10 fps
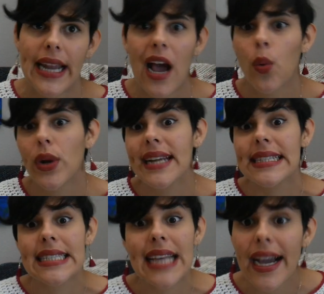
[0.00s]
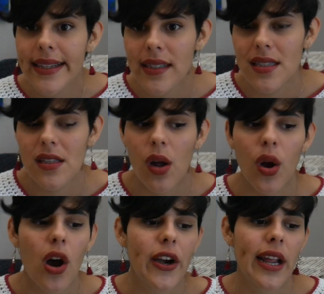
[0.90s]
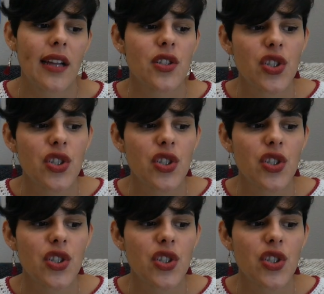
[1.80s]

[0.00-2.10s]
how would I design this long cardigan.